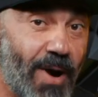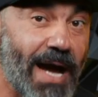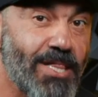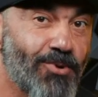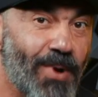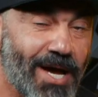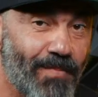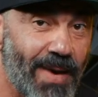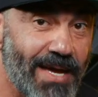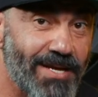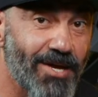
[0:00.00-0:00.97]
highly
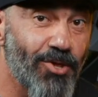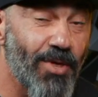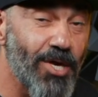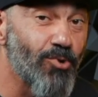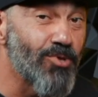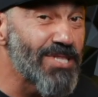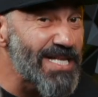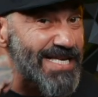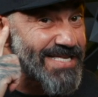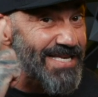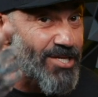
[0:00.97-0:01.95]
recommend that you
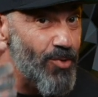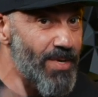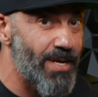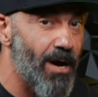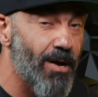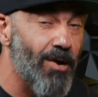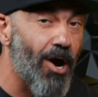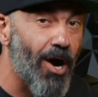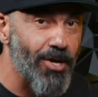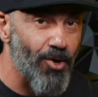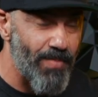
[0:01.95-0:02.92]
listen to it on
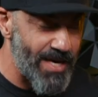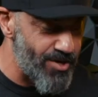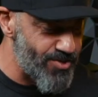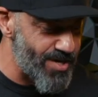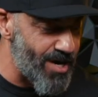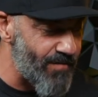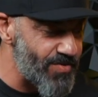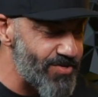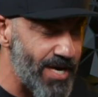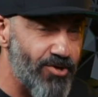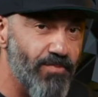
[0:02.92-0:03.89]
audio, because the
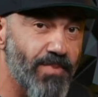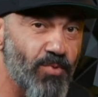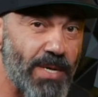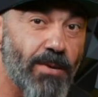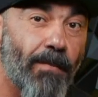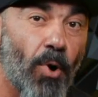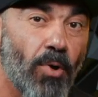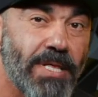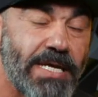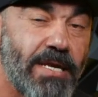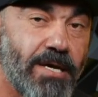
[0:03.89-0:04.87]
conversation between
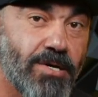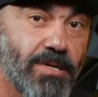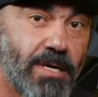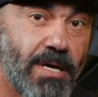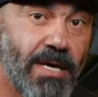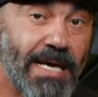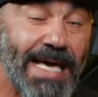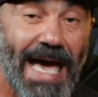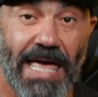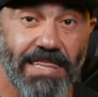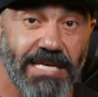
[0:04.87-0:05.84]
Napoleon Hill
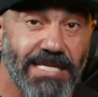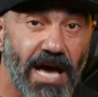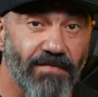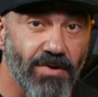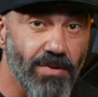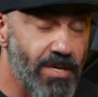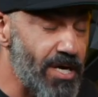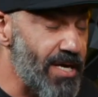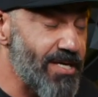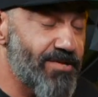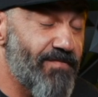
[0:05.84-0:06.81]
and the devil
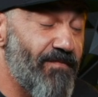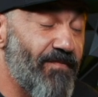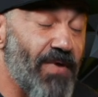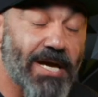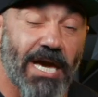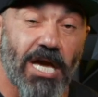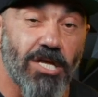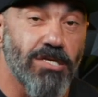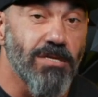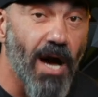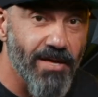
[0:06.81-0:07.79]
is
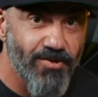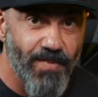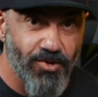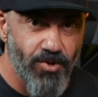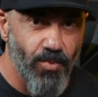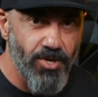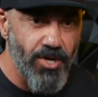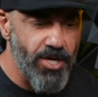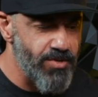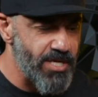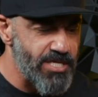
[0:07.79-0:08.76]
fucking nuts, especially when you
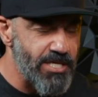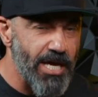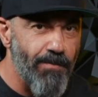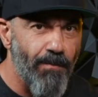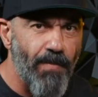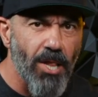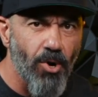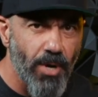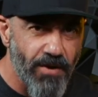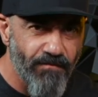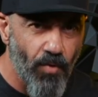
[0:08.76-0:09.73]
hear the deep
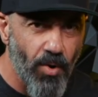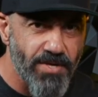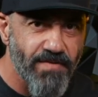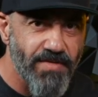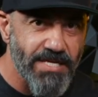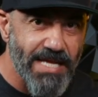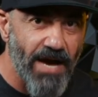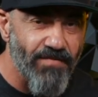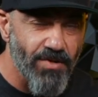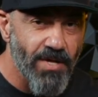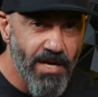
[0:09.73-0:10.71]
bellowing voice of the
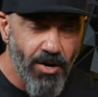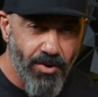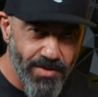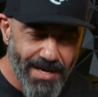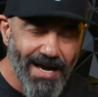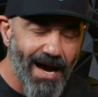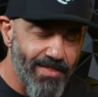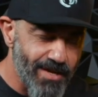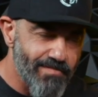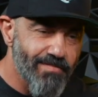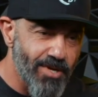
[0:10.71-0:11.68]
devil or the guy that,